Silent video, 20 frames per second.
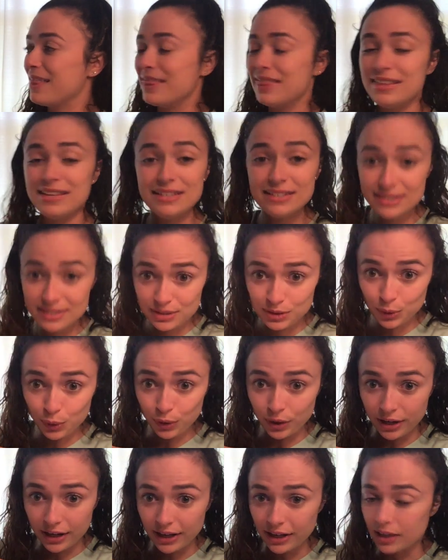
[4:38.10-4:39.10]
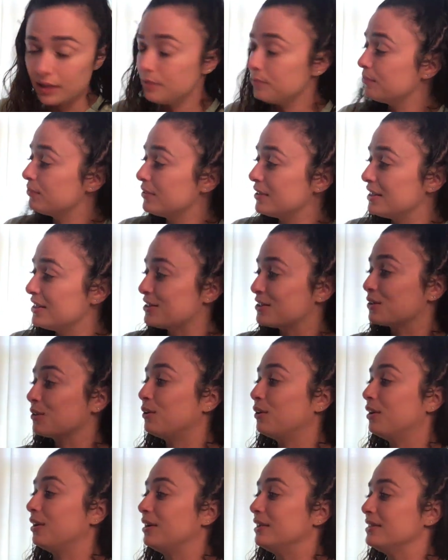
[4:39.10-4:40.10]
This story is
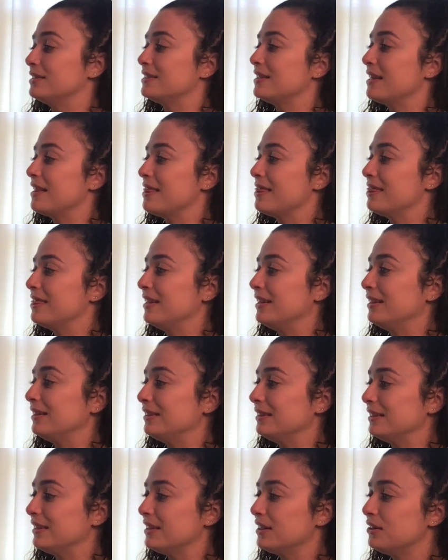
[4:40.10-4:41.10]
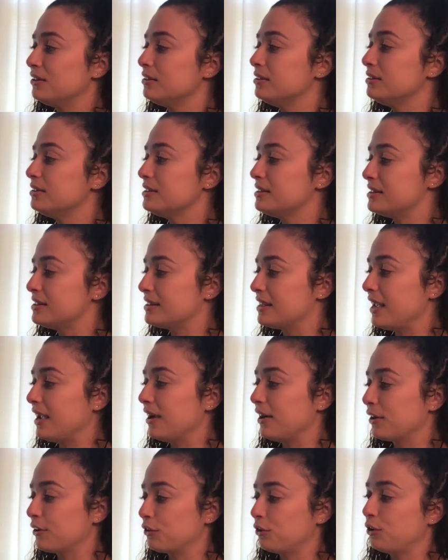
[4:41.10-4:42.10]
called The Little
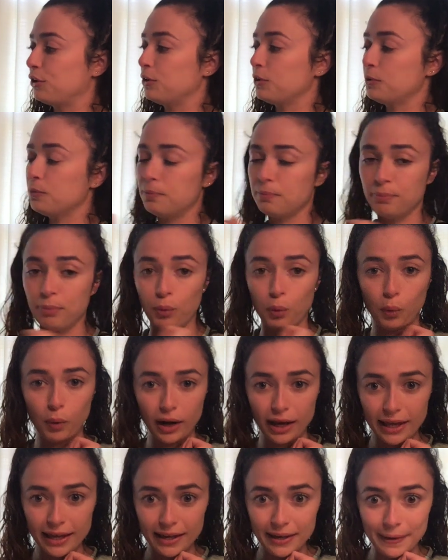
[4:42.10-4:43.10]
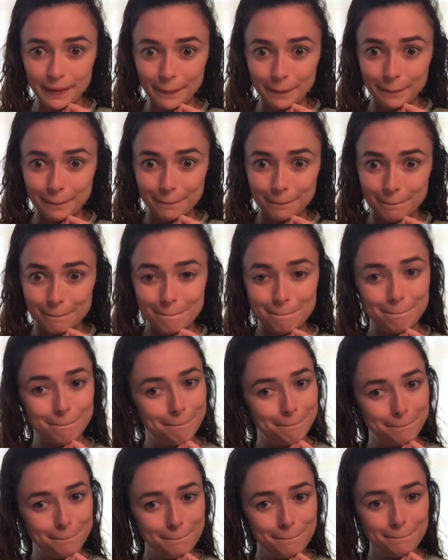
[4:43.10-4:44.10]
Scarecrow Boy.
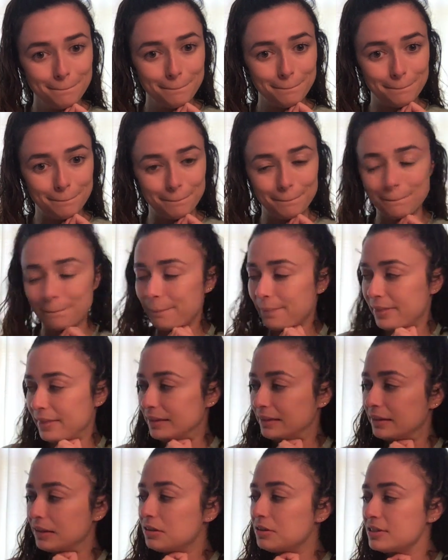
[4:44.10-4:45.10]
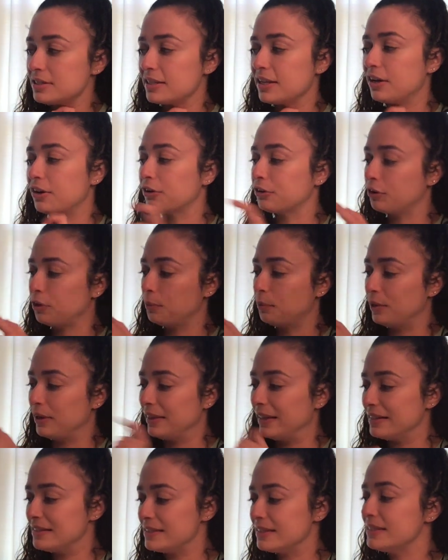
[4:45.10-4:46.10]
The Little Scarecrow Boy,
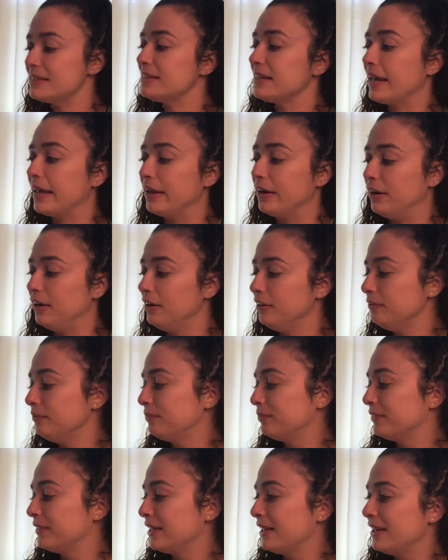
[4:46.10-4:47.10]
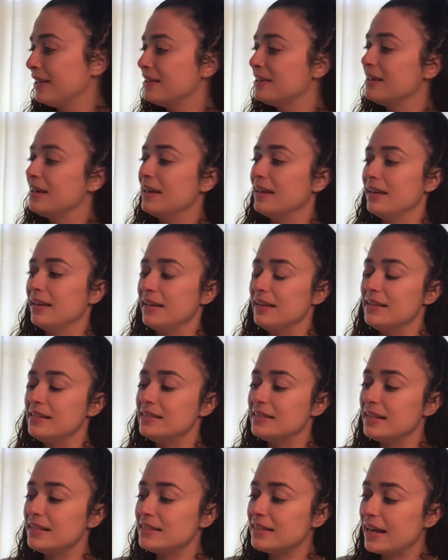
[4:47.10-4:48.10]
that's the title. It
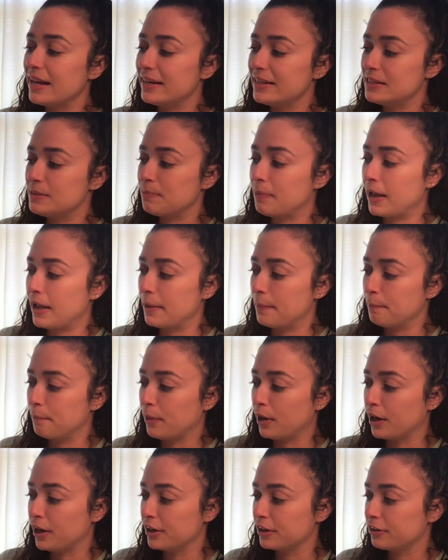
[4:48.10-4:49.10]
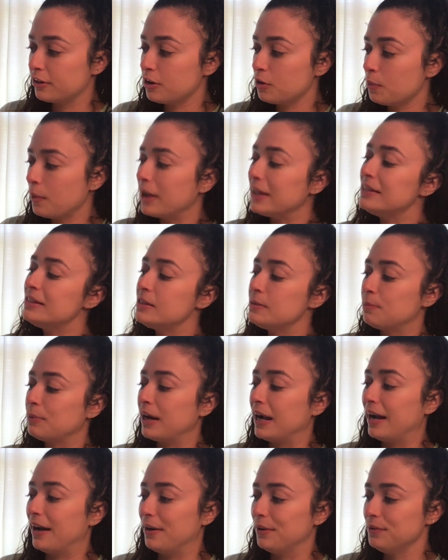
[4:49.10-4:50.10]
says that it's by Margaret Weiss
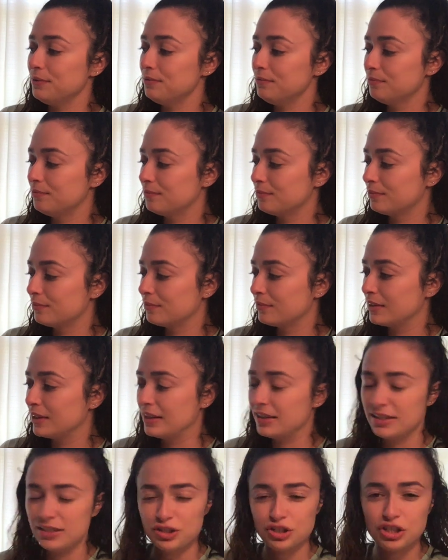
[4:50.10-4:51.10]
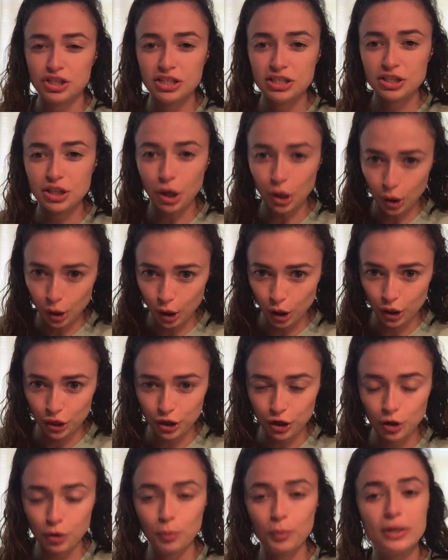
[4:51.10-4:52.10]
Brown. She's the
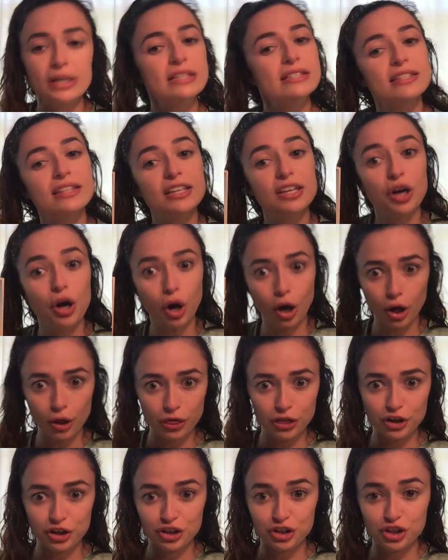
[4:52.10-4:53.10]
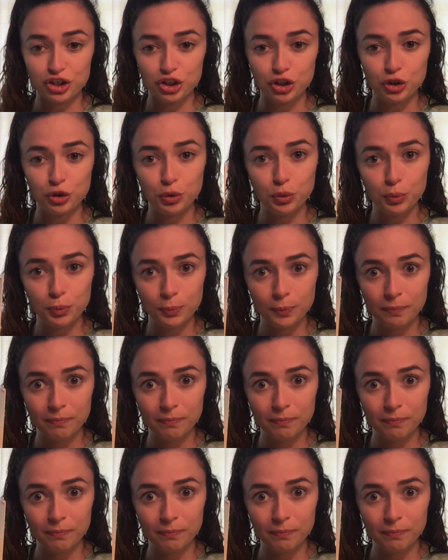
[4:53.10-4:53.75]
author. What does the author do?